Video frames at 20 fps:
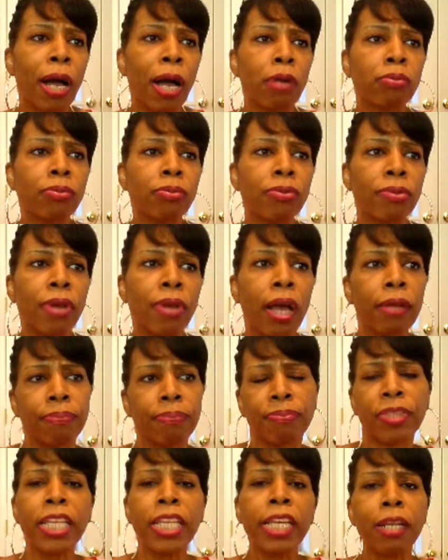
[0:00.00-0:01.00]
about
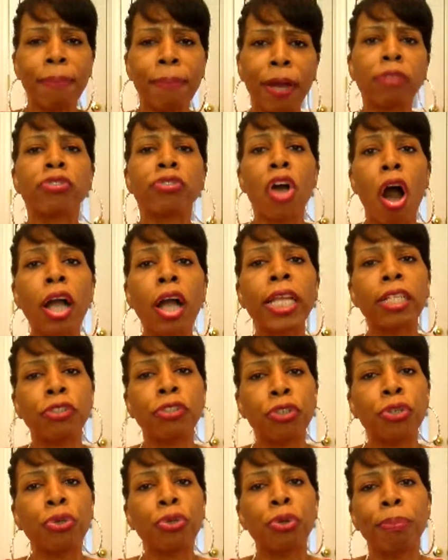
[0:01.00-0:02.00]
uh, thinking about
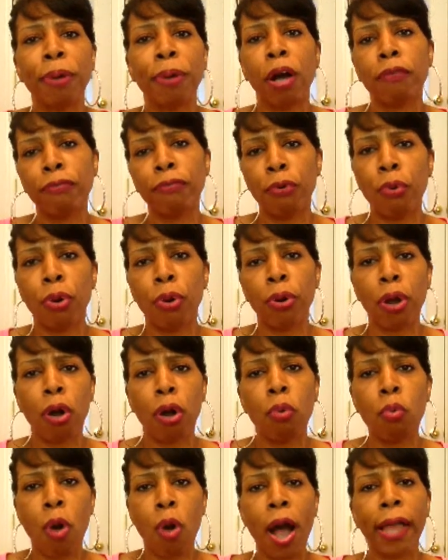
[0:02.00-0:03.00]
talking to you about for
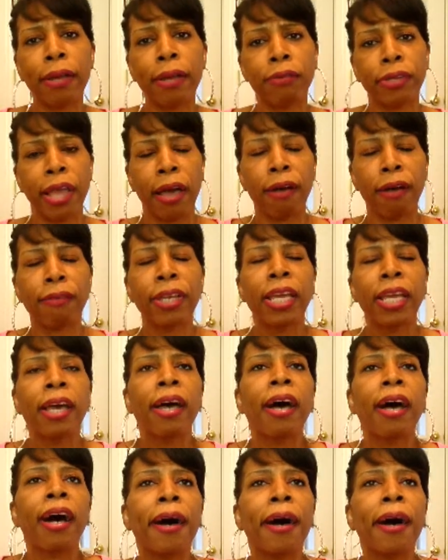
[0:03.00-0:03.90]
a while now.